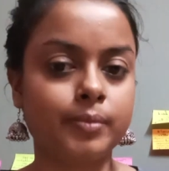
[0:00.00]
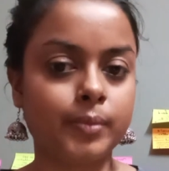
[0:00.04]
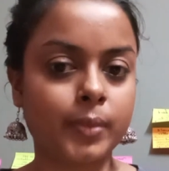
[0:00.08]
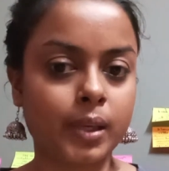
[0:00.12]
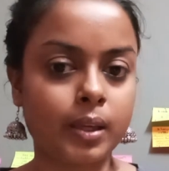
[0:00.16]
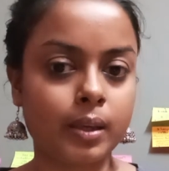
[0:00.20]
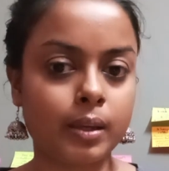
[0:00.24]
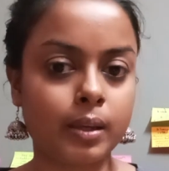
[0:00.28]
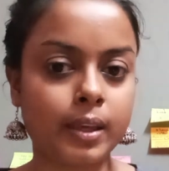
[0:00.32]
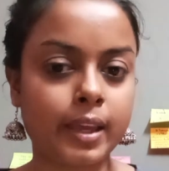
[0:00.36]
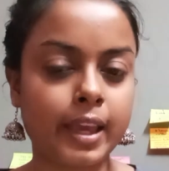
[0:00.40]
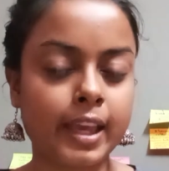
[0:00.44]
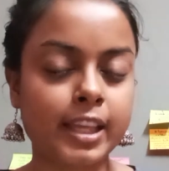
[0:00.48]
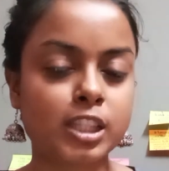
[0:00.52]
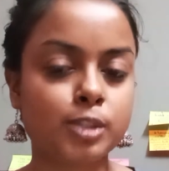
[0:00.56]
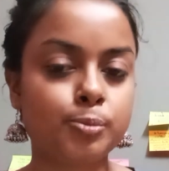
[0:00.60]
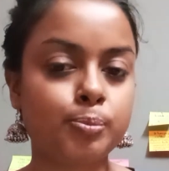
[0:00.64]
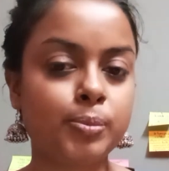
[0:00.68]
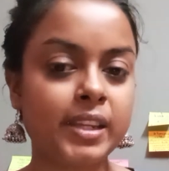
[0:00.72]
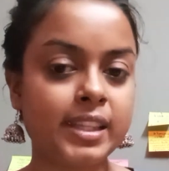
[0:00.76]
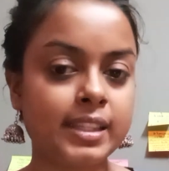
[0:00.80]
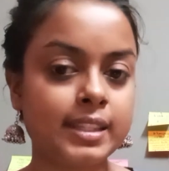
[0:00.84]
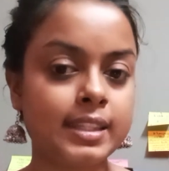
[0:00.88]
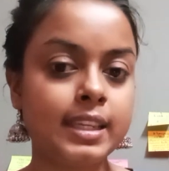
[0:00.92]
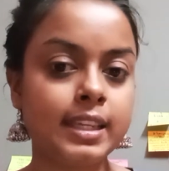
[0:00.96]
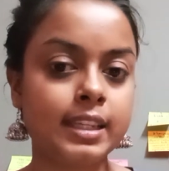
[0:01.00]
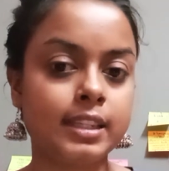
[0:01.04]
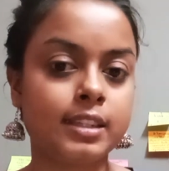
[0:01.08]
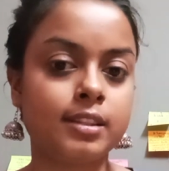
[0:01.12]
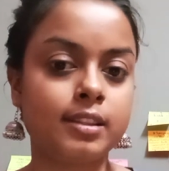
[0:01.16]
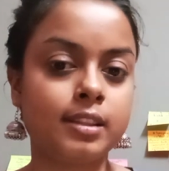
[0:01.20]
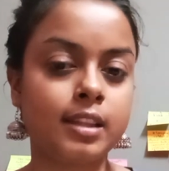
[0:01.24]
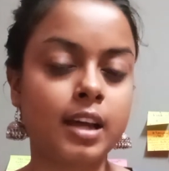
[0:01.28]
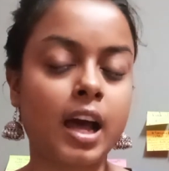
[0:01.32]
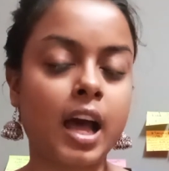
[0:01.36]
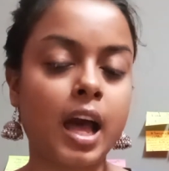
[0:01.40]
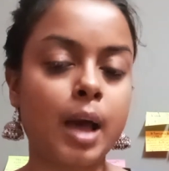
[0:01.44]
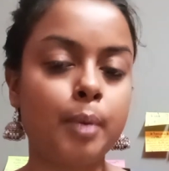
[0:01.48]

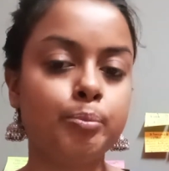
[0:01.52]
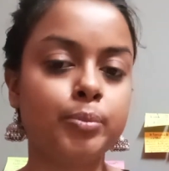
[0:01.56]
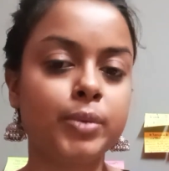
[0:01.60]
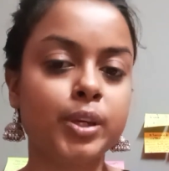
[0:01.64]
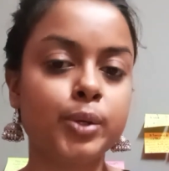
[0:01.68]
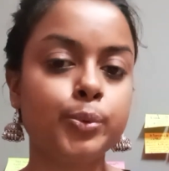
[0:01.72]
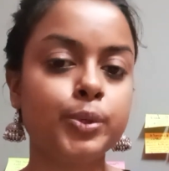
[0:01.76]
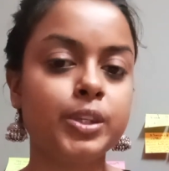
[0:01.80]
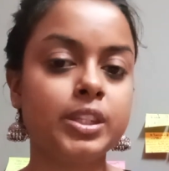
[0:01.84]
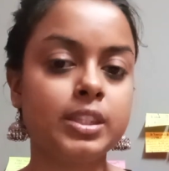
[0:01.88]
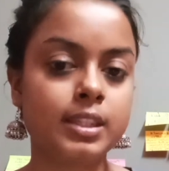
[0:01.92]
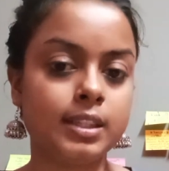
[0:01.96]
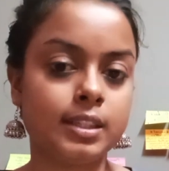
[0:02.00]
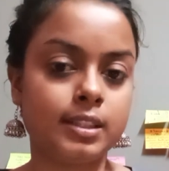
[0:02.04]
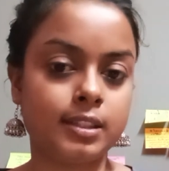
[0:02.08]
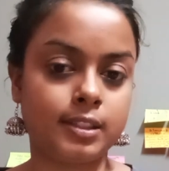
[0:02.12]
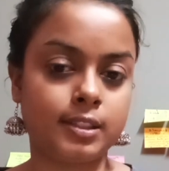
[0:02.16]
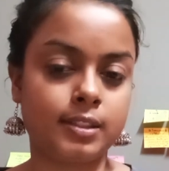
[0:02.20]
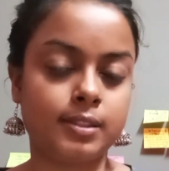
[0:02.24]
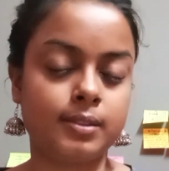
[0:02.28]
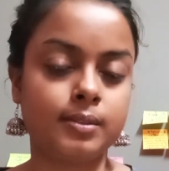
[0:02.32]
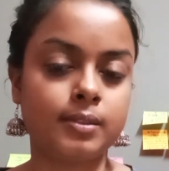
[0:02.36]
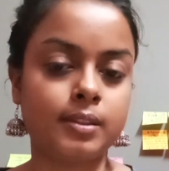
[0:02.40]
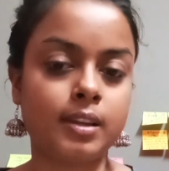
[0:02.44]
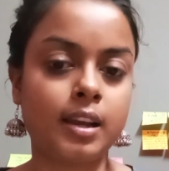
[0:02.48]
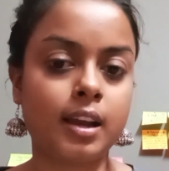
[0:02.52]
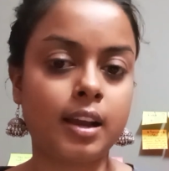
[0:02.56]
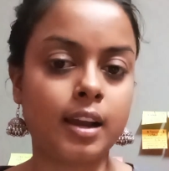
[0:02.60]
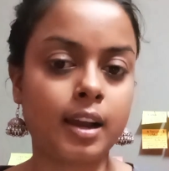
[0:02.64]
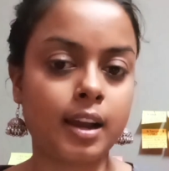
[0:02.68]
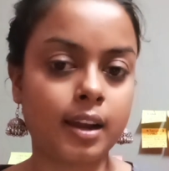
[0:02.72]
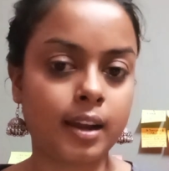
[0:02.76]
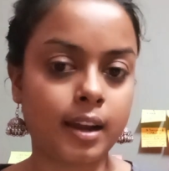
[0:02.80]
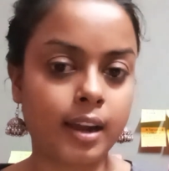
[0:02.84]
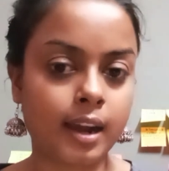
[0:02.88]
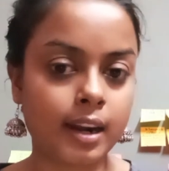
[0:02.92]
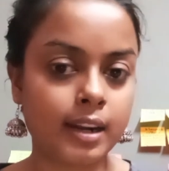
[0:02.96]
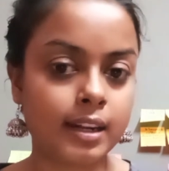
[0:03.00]
explicit the ambiguities
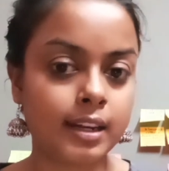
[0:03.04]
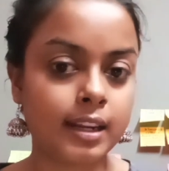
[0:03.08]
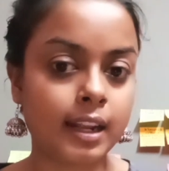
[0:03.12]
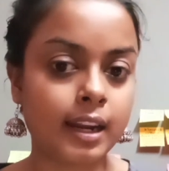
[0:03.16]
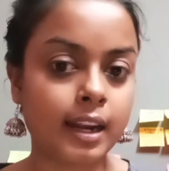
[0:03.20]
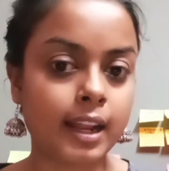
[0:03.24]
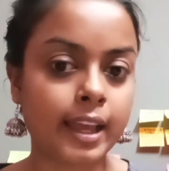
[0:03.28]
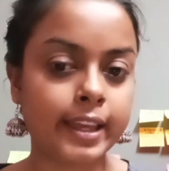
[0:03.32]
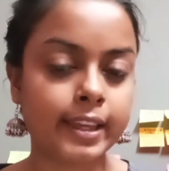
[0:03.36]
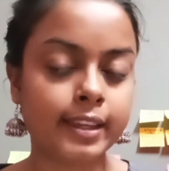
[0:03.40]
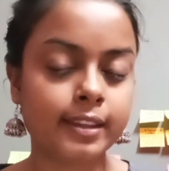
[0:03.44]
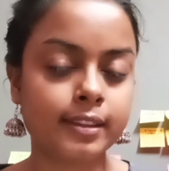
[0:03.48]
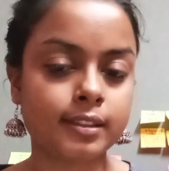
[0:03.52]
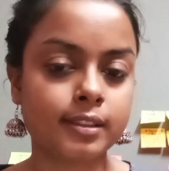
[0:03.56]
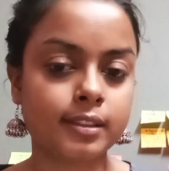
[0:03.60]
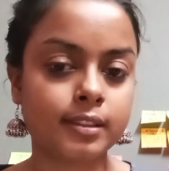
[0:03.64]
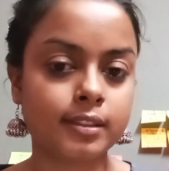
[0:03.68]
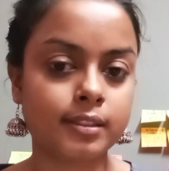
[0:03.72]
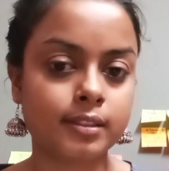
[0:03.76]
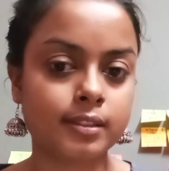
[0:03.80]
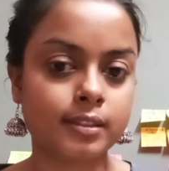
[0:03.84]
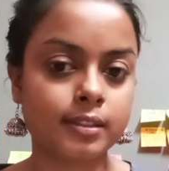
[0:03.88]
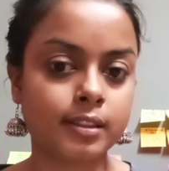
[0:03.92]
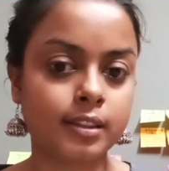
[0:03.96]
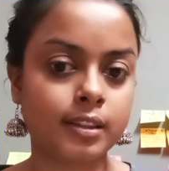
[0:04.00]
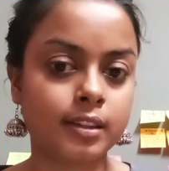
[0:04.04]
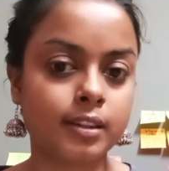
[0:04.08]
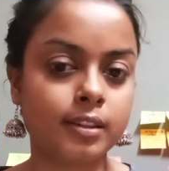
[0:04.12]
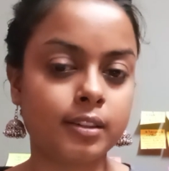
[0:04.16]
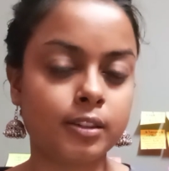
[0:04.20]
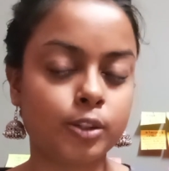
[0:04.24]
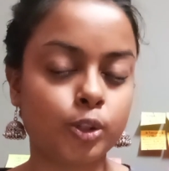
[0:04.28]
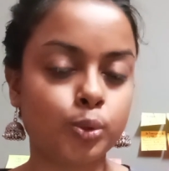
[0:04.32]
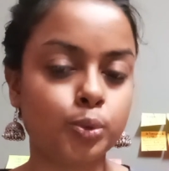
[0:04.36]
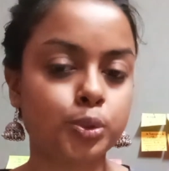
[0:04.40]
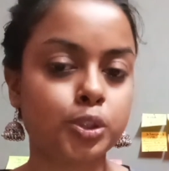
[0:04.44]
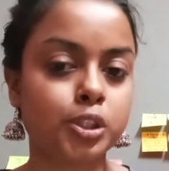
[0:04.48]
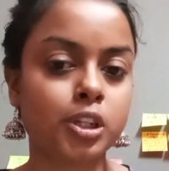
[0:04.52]
underlying the
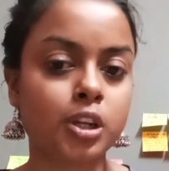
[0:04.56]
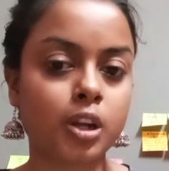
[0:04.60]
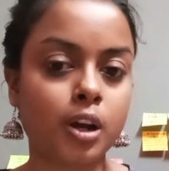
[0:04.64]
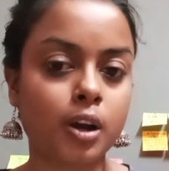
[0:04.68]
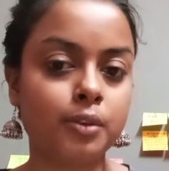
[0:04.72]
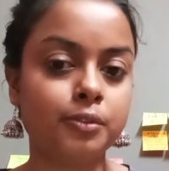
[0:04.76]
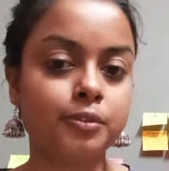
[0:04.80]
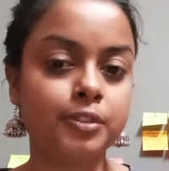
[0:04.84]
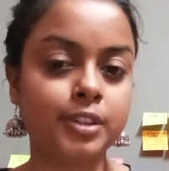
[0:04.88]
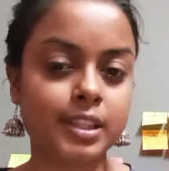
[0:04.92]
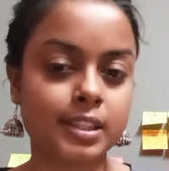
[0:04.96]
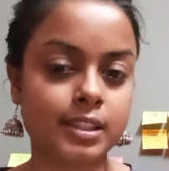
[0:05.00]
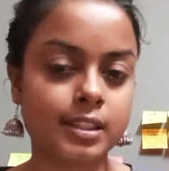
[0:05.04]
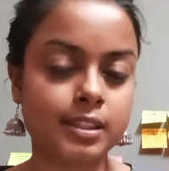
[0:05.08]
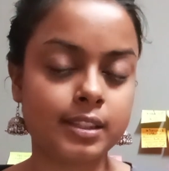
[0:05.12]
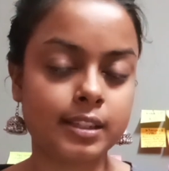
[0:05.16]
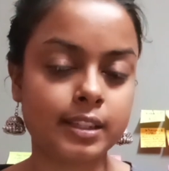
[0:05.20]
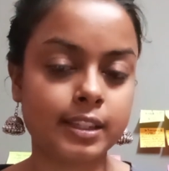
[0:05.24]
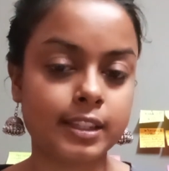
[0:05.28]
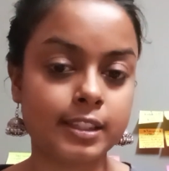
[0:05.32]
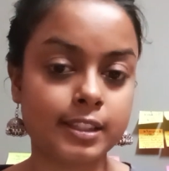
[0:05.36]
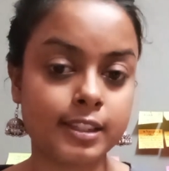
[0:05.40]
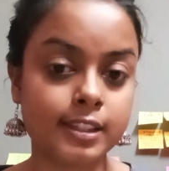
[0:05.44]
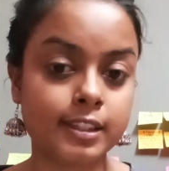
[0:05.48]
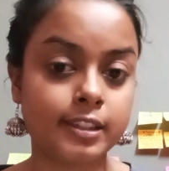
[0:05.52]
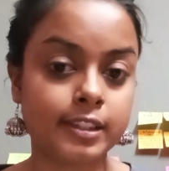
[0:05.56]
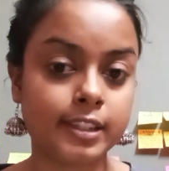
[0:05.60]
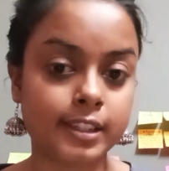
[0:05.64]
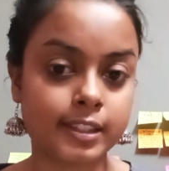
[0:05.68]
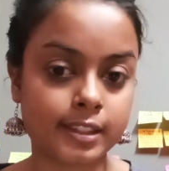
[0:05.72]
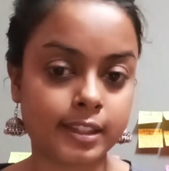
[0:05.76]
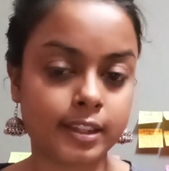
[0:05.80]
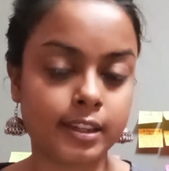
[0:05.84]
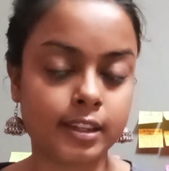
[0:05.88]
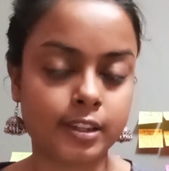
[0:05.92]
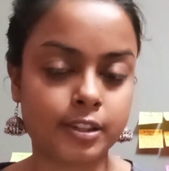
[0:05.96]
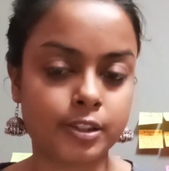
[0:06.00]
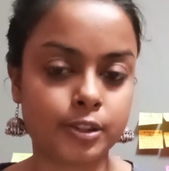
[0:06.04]
notion of rigid
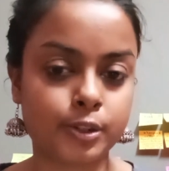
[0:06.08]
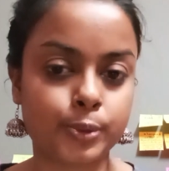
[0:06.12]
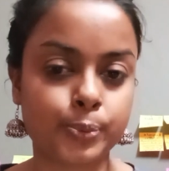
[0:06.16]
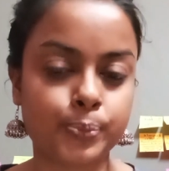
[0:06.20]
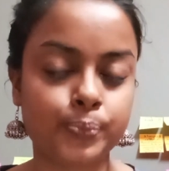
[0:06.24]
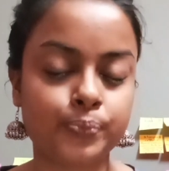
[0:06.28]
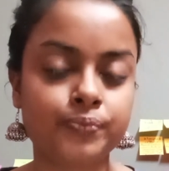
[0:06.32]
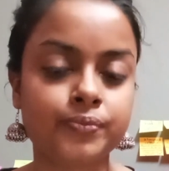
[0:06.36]
designator.